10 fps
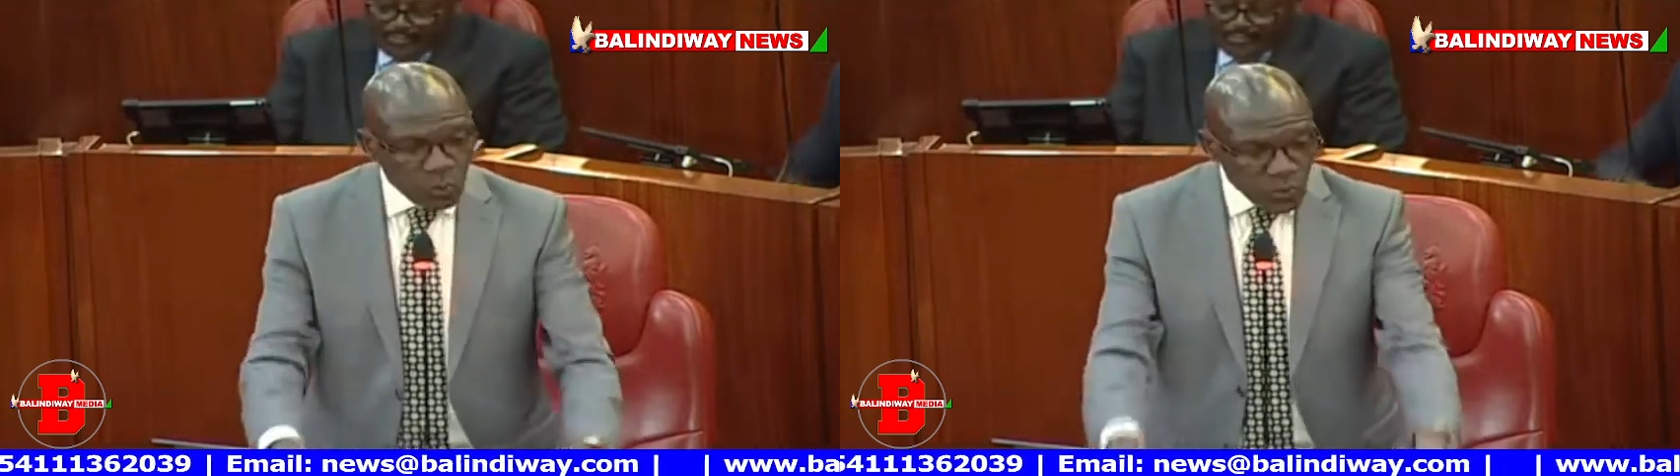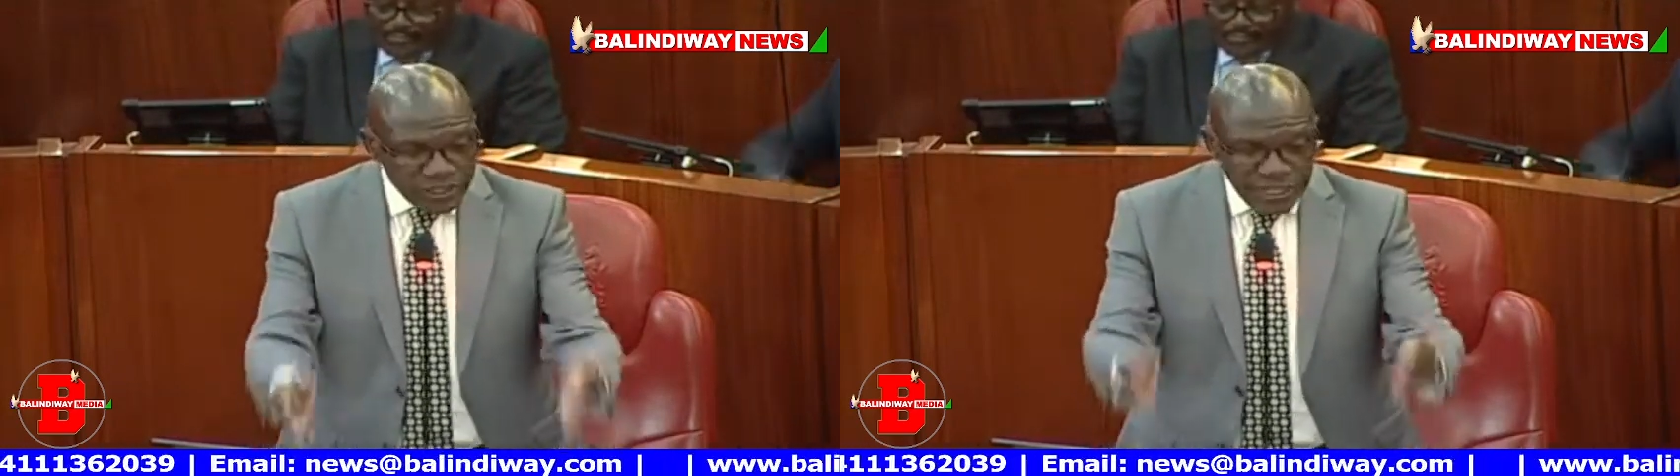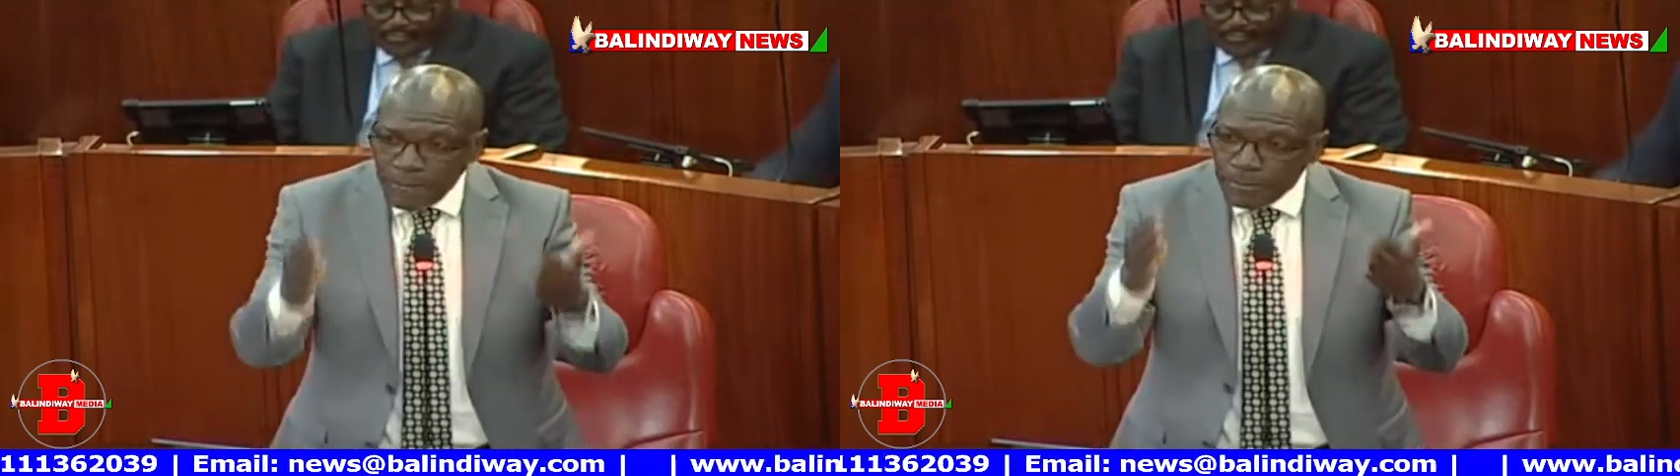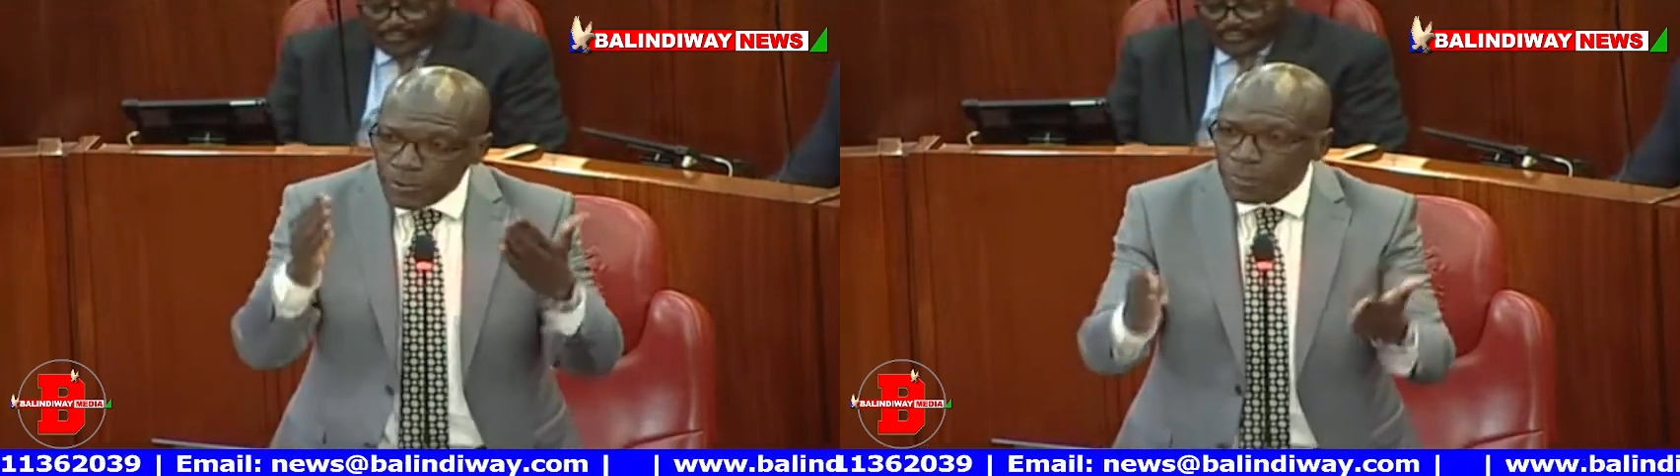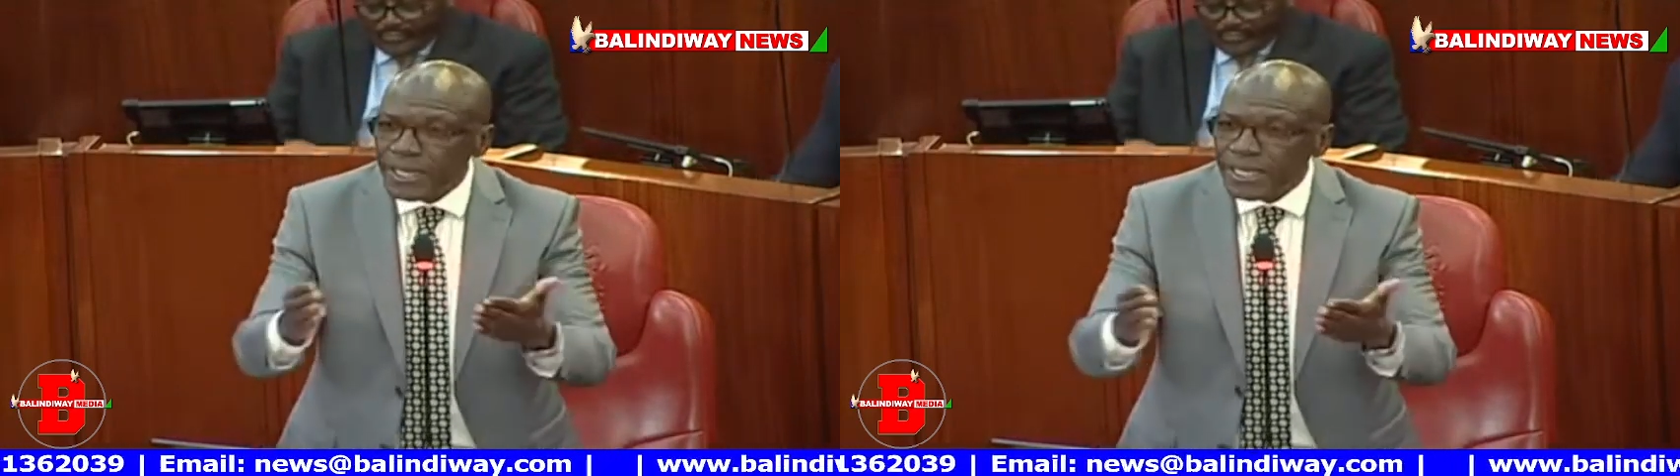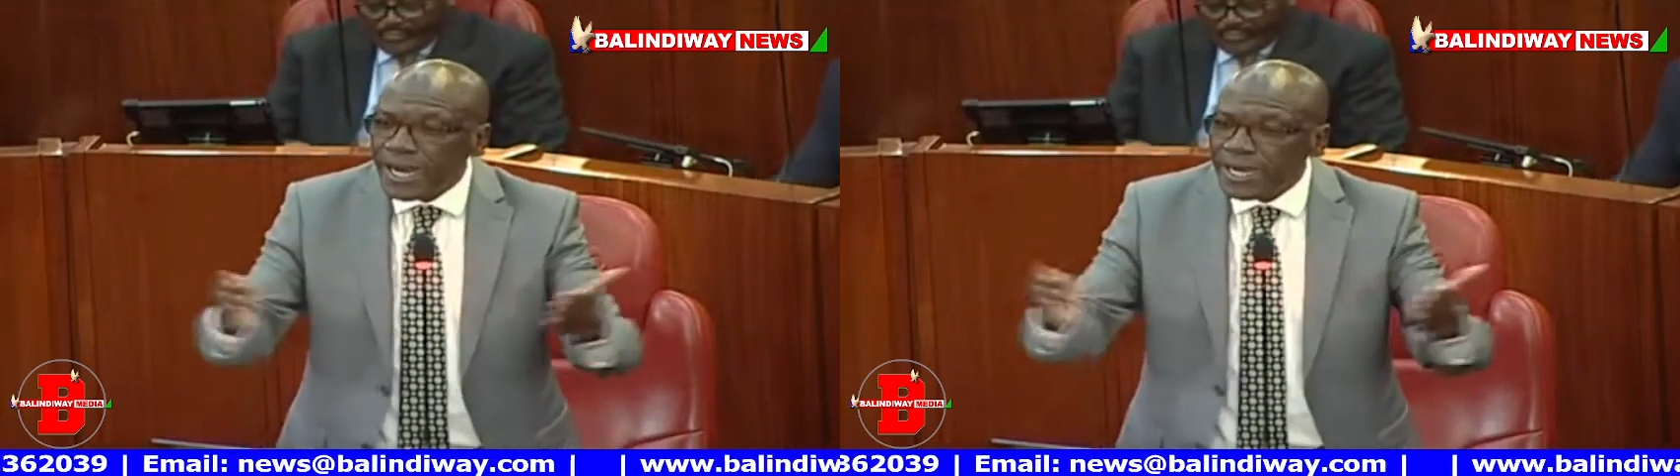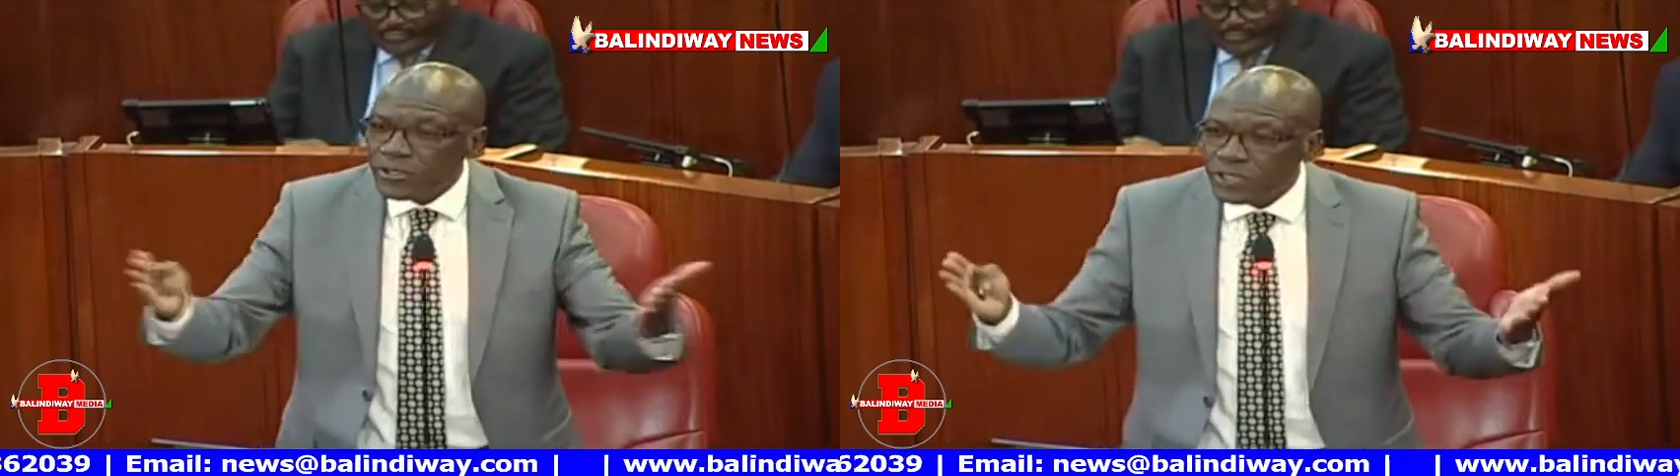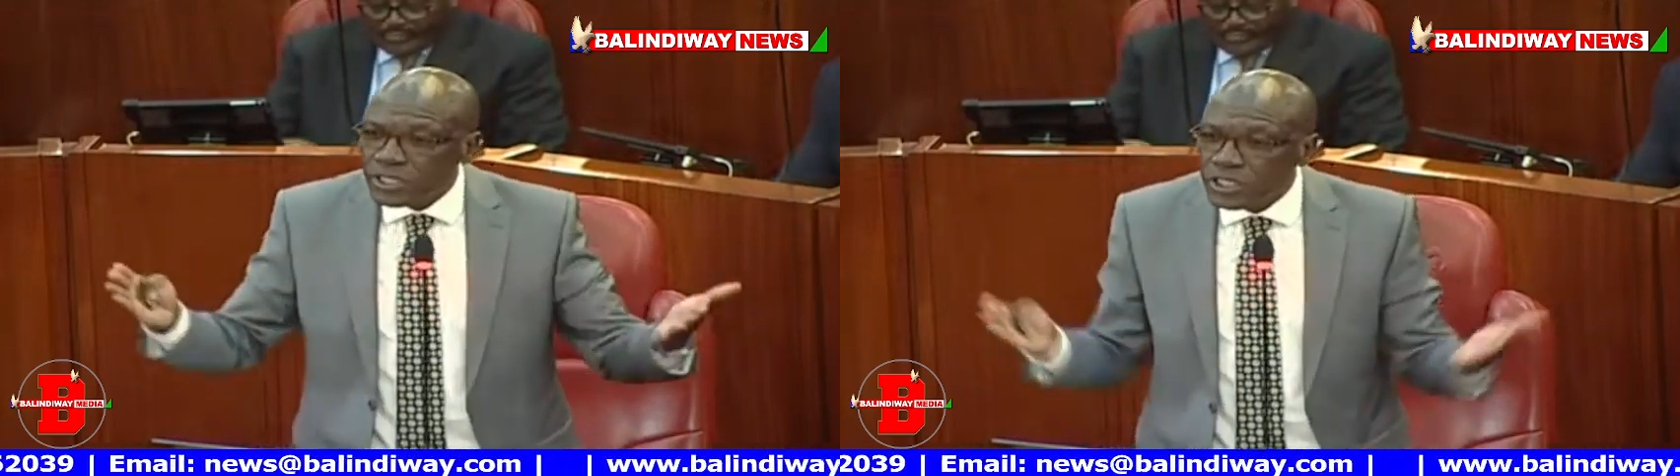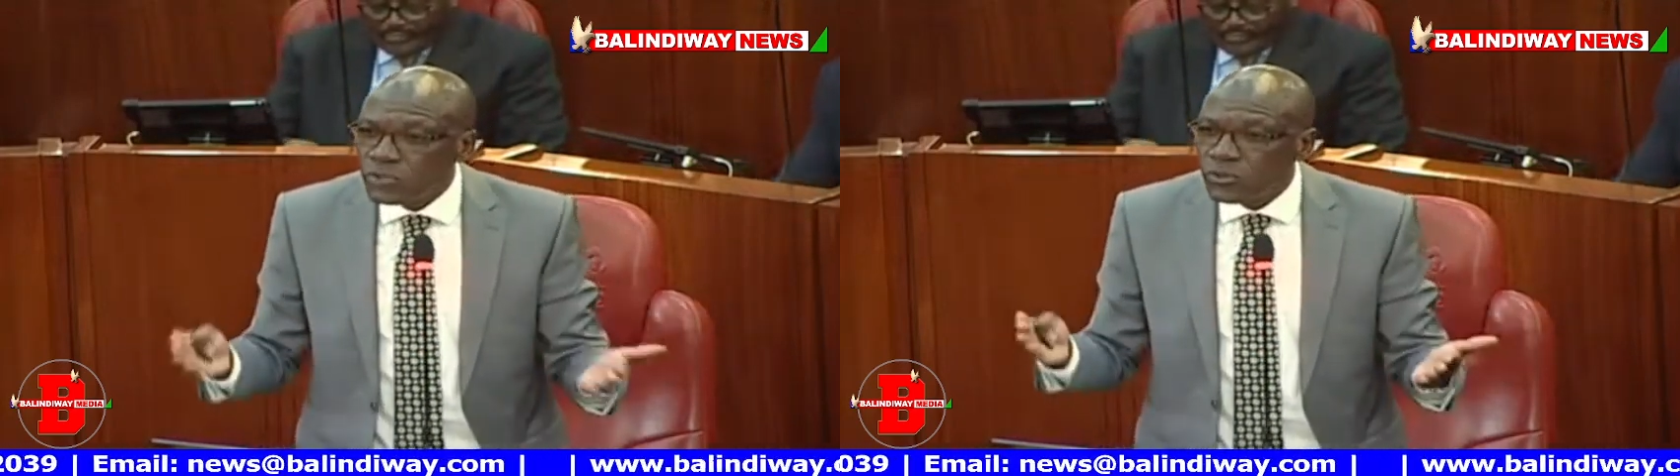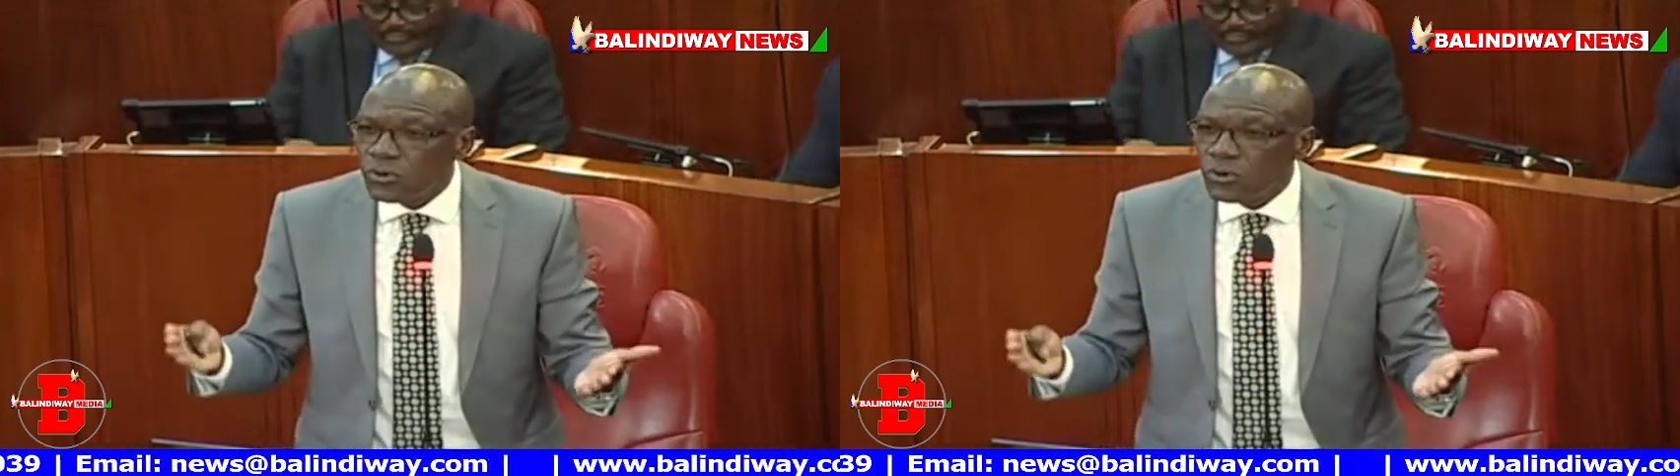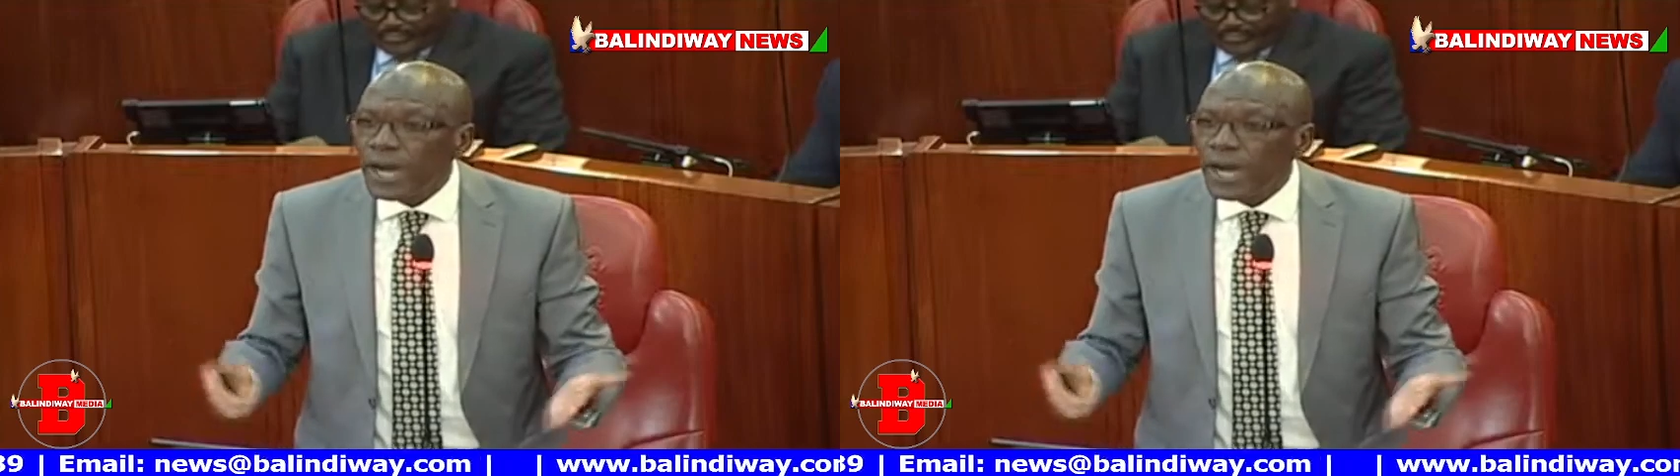with a properly argued issue,